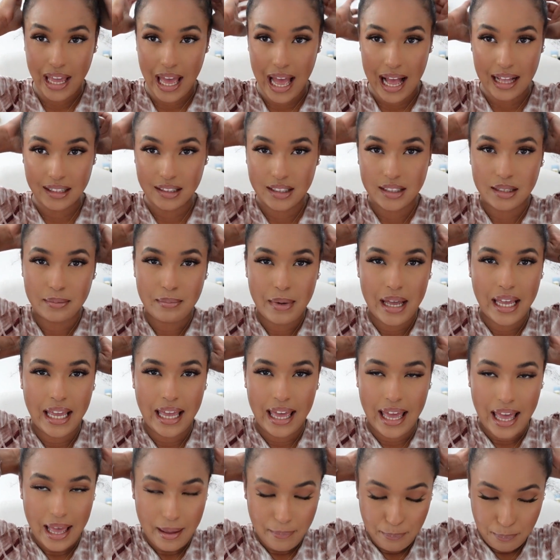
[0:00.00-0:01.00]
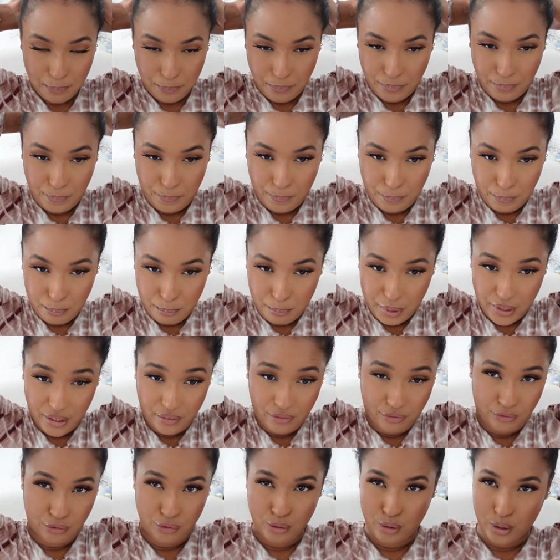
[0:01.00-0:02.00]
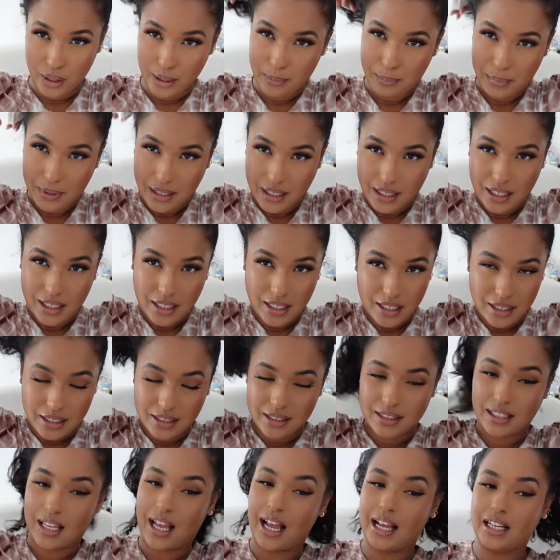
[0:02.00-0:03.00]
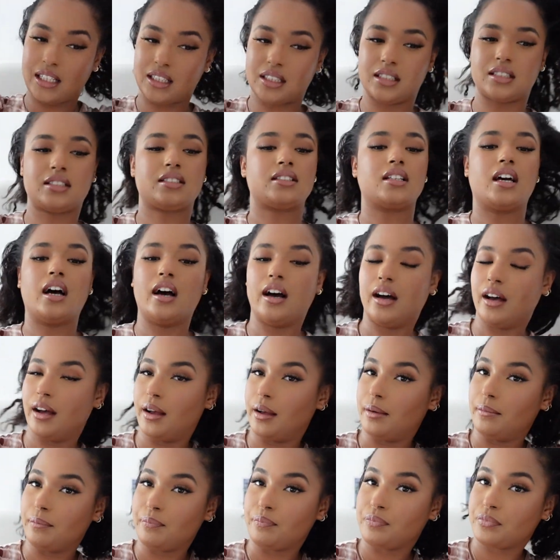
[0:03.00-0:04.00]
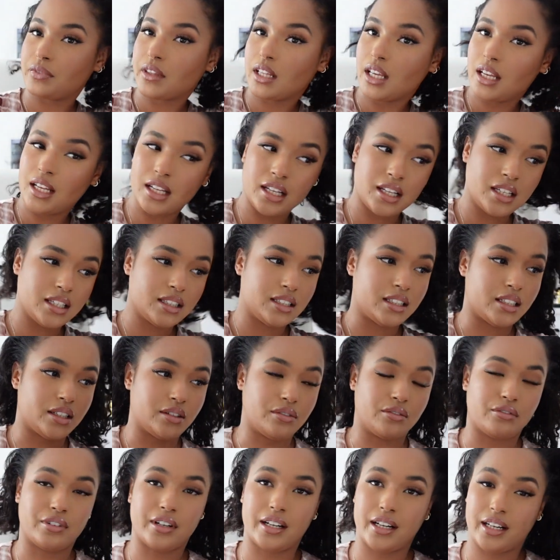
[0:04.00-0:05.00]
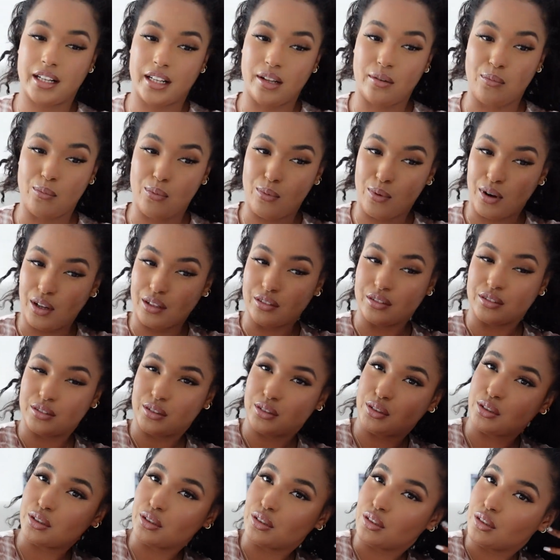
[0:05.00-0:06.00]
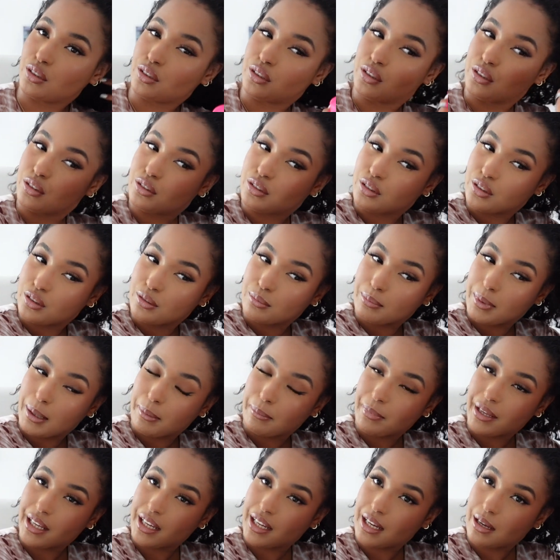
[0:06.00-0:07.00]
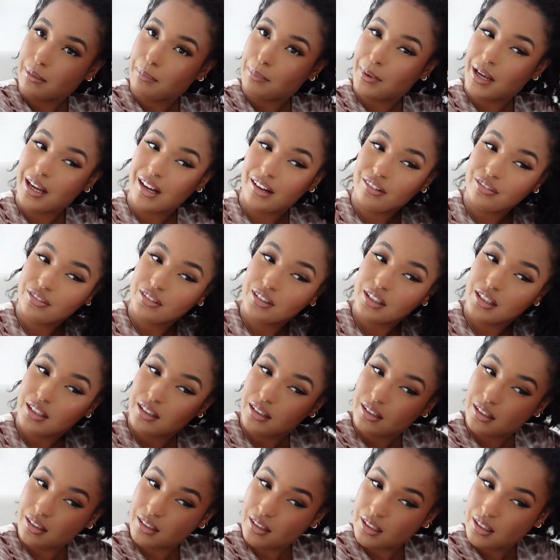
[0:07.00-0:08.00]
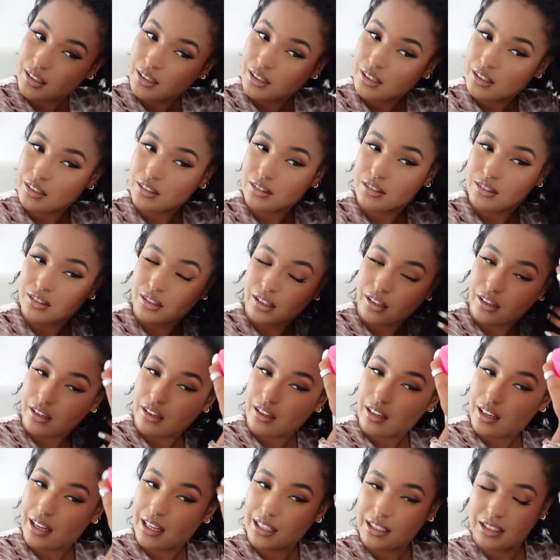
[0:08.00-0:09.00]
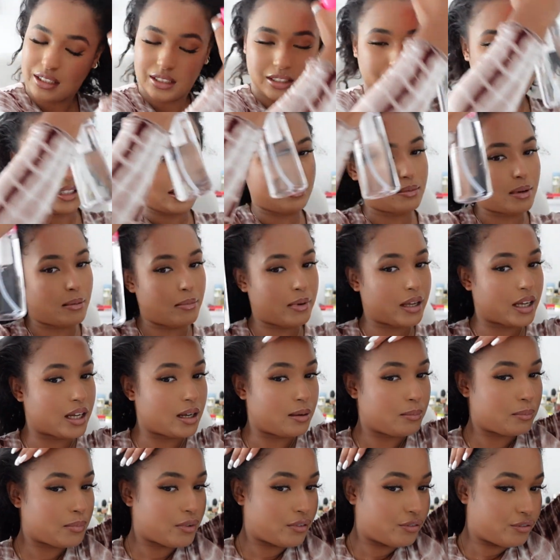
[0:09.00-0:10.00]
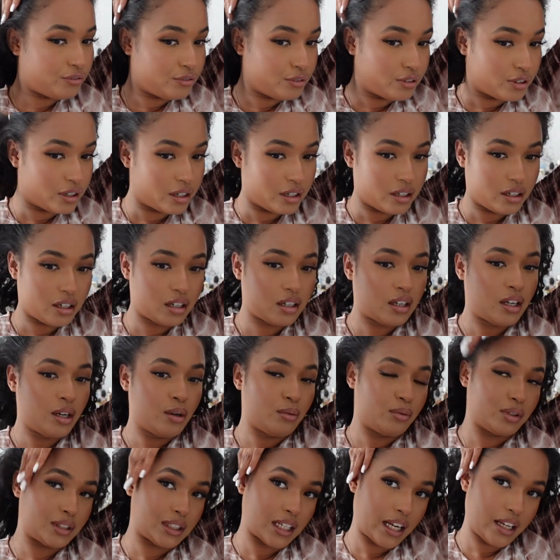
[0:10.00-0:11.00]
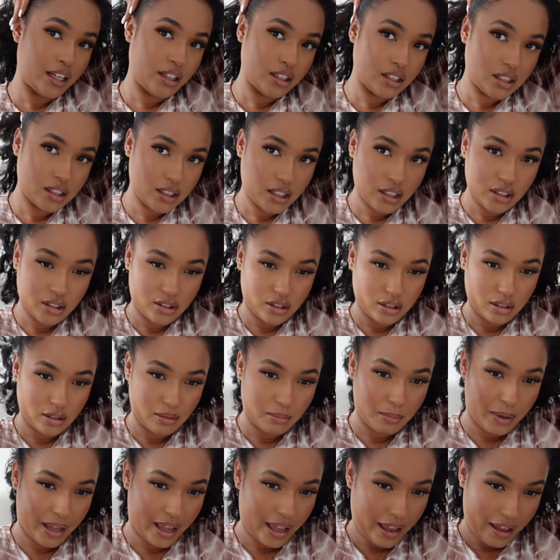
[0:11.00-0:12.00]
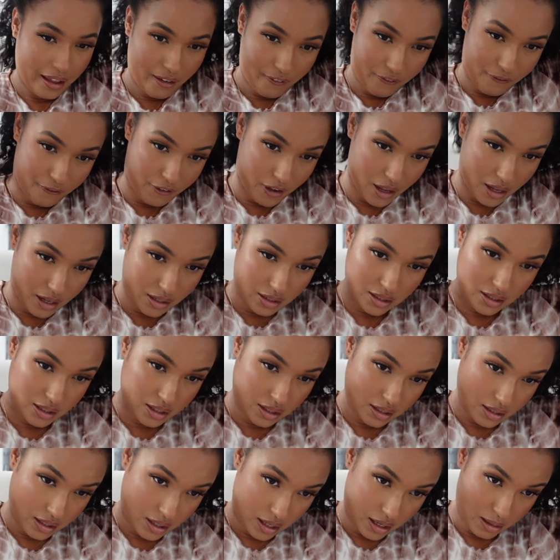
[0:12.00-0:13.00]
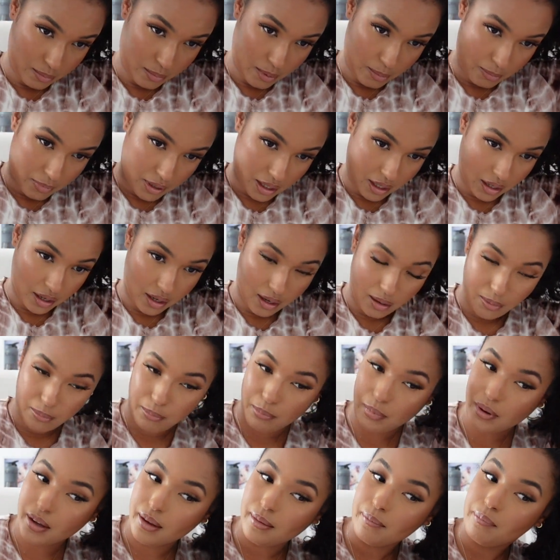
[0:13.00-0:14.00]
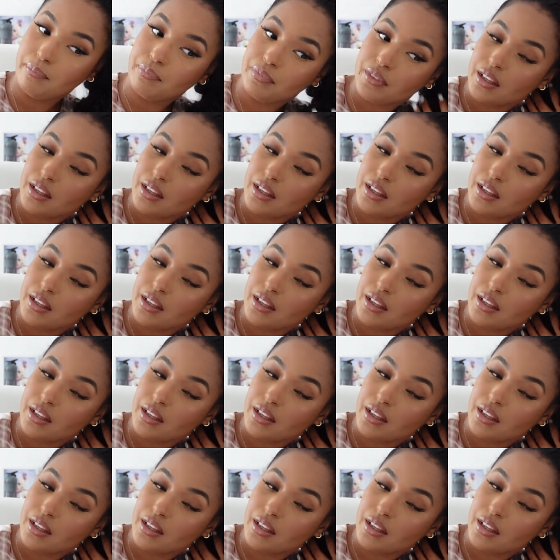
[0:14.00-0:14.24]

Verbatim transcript: yeah i did my hair before because i just um didn't really want to do my makeup after so i just did my makeup before which i usually do my hair first and then my makeup but